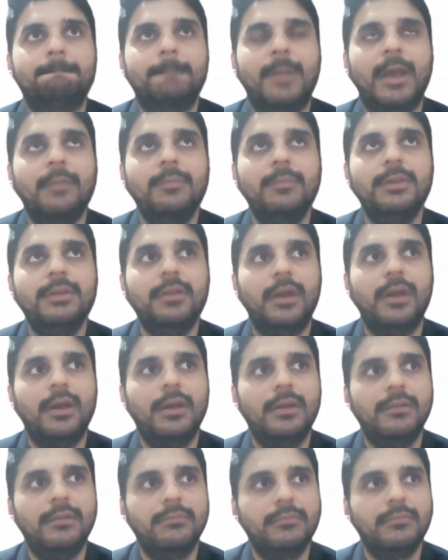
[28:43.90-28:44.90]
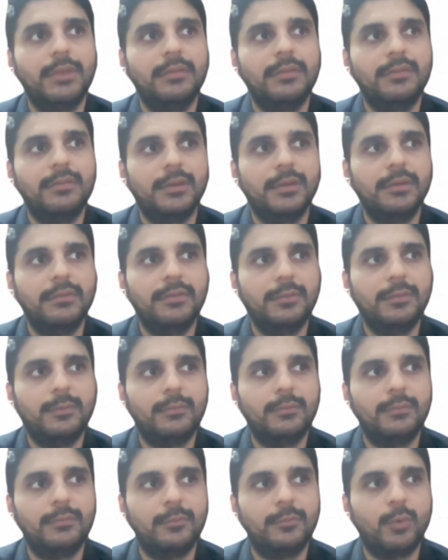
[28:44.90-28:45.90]
I mean, it's
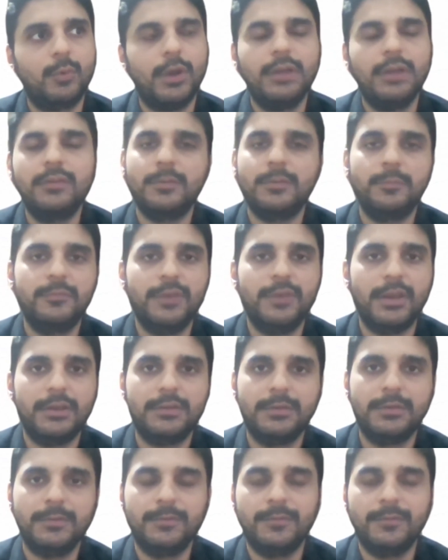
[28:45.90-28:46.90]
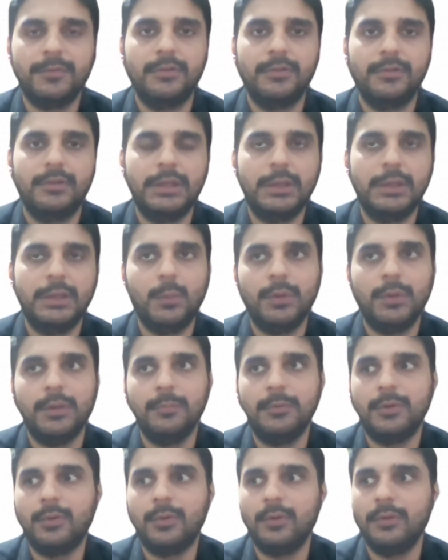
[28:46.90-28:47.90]
quite subjective in a way,
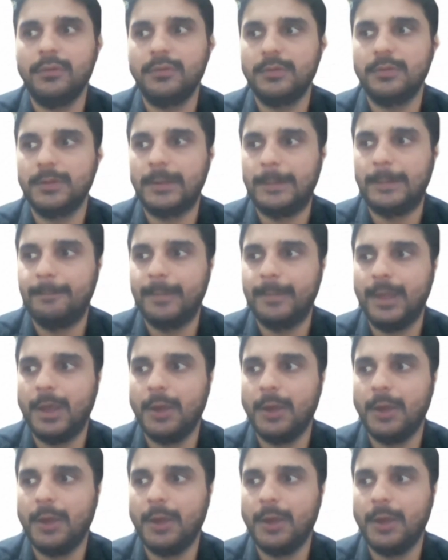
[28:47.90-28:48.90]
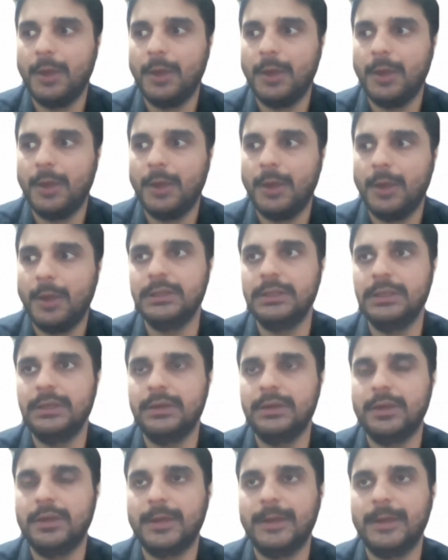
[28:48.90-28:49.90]
because how do you define a
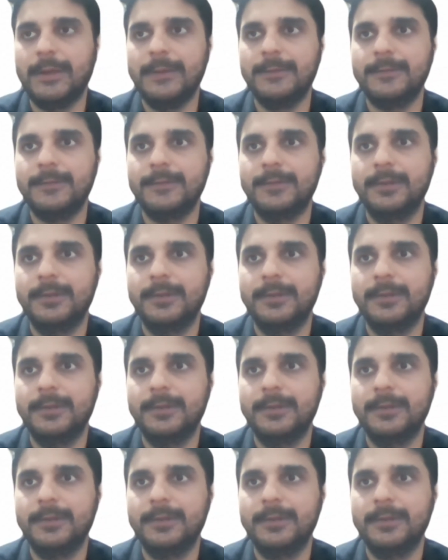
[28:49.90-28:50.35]
leak? And